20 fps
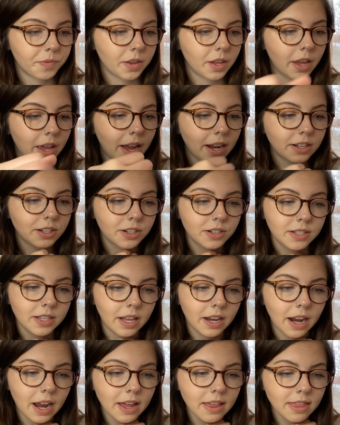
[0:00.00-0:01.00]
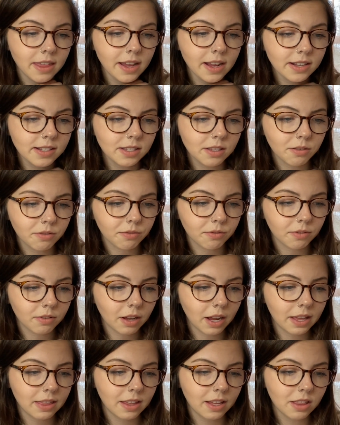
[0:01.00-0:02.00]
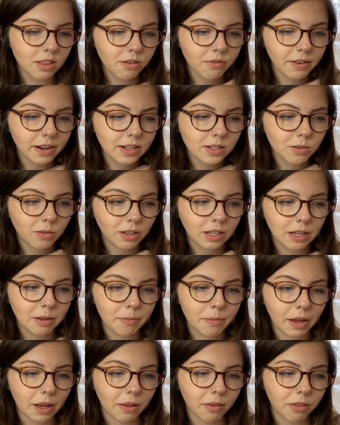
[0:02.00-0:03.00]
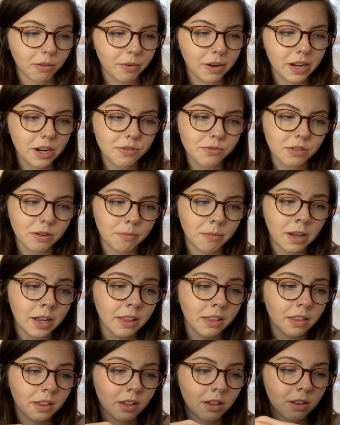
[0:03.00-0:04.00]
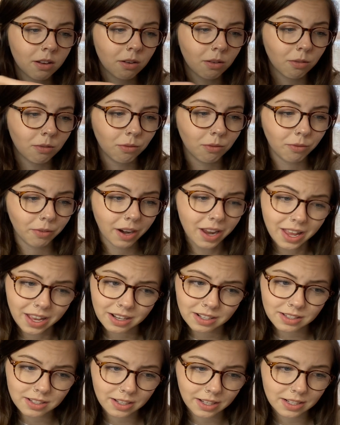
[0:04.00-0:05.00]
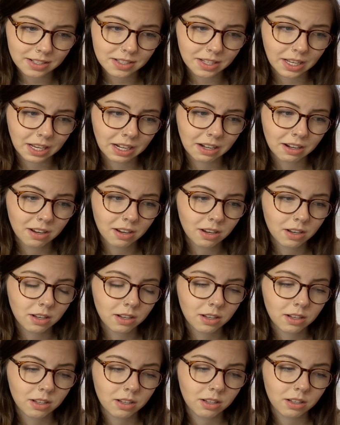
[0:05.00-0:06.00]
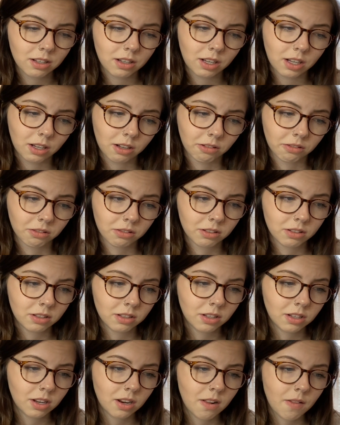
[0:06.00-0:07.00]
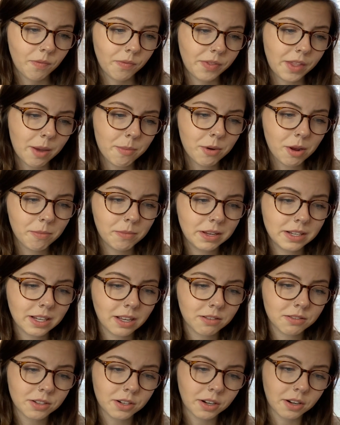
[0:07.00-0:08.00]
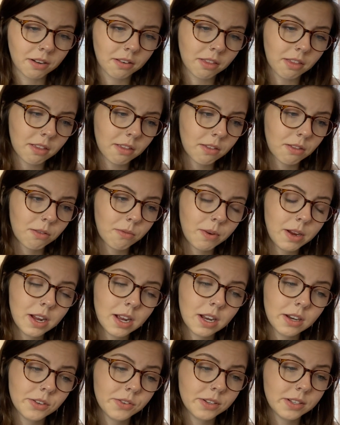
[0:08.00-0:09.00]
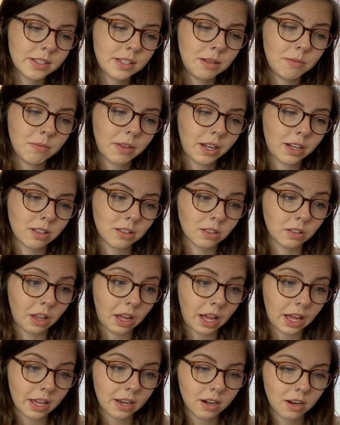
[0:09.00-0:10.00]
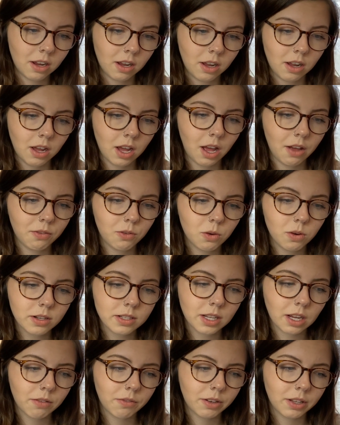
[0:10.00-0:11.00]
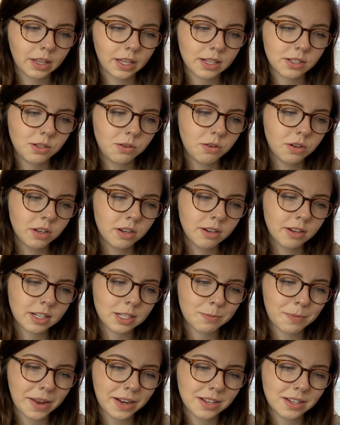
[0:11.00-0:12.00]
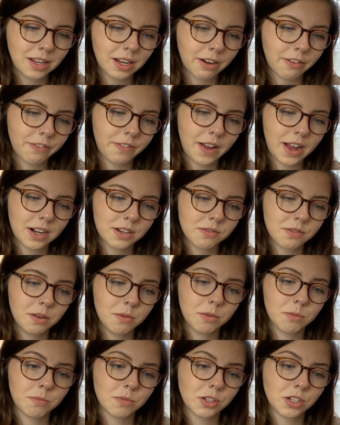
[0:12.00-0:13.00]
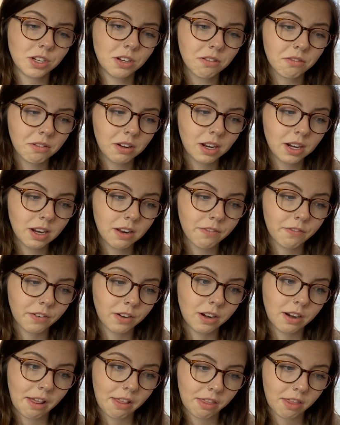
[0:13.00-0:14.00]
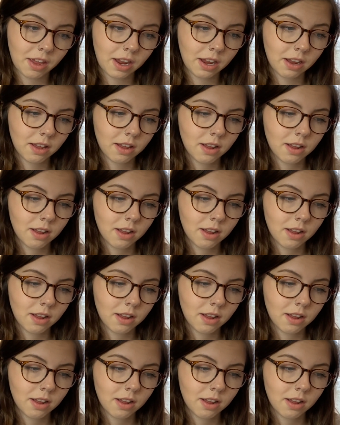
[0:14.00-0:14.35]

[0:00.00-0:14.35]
Hector said, I think the rent's only about $300 a month. Rent, I said. Oh, that brought me down to earth. $300 seemed like a lot. Of course, I realized you couldn't expect to get a factory with machinery in it for nothing.